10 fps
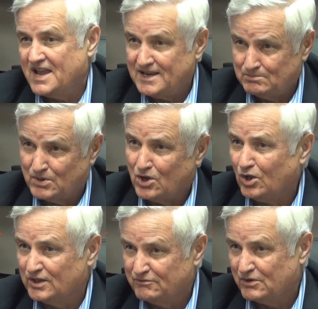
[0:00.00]
the 8
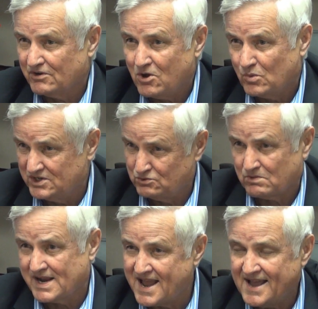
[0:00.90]
ball if you're always
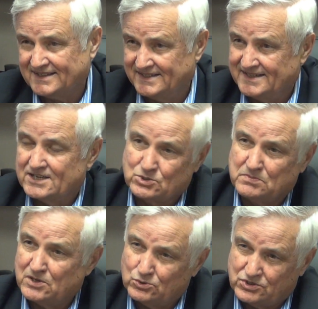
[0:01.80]
reacting as
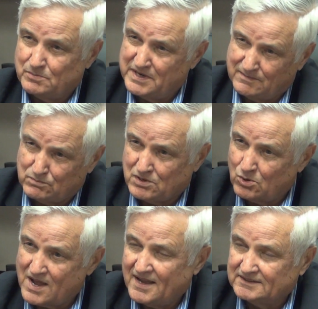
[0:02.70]
opposed to being
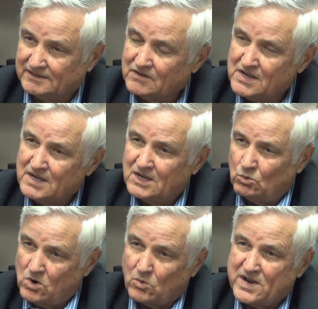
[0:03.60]
proactive.
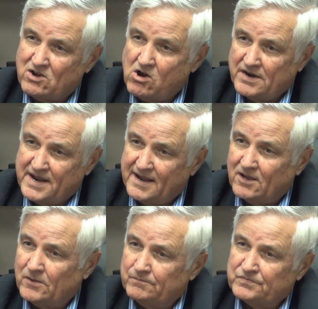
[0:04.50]
Where we are
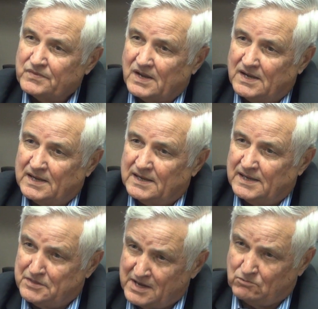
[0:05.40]
now,
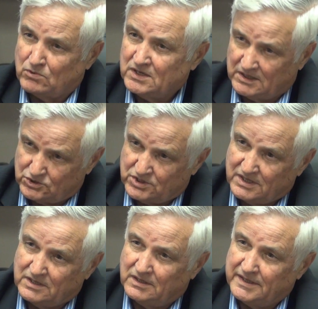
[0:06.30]
I think
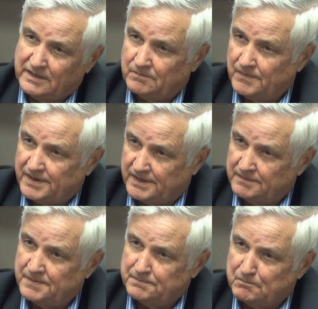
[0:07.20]
realistically,
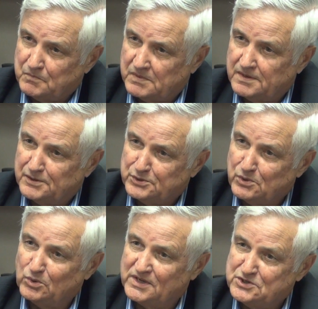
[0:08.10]

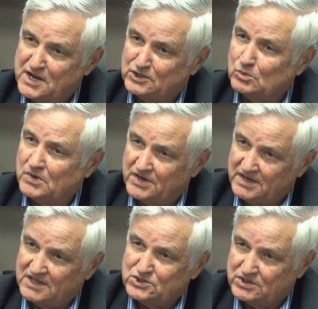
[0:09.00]
you only take the
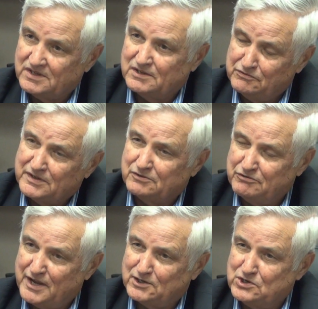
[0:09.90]
money if in
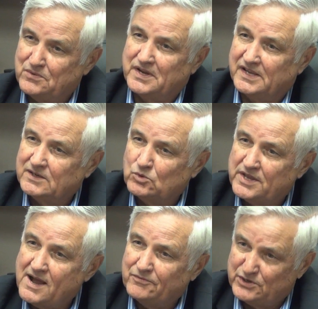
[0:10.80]
effect you can get it
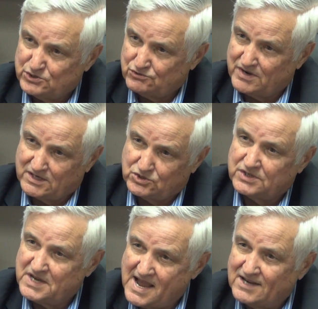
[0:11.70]
without the strings
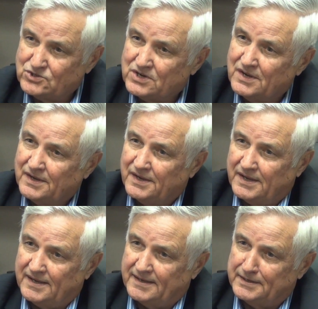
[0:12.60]
attached.
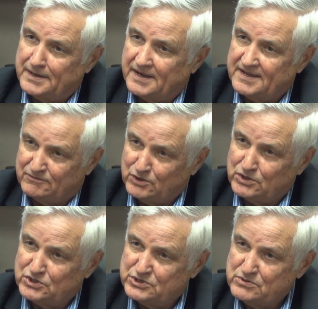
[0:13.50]
And if
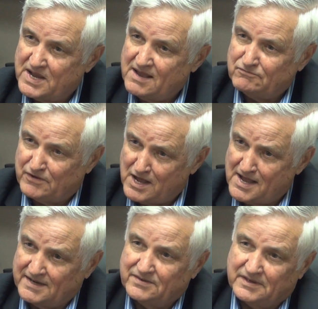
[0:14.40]
you can do that,
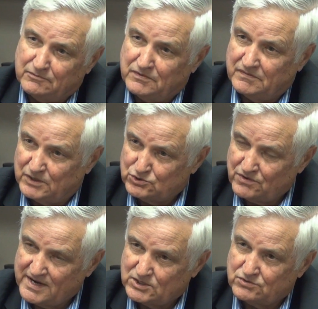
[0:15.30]
fine. If the
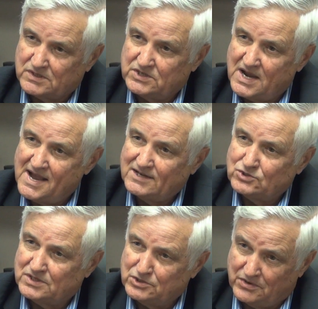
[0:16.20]
strings are
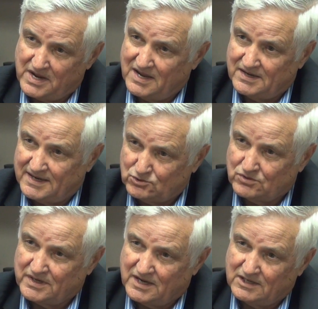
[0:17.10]
attached and you can't
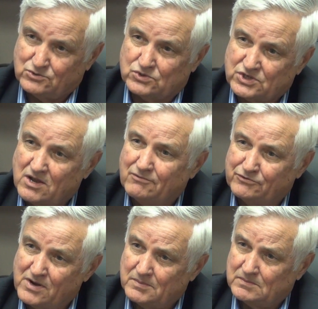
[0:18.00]
extricate
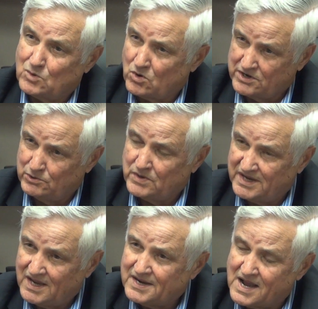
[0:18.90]
yourself from them, or you
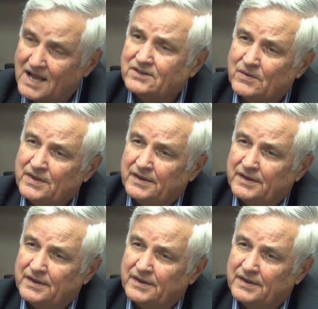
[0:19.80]
cannot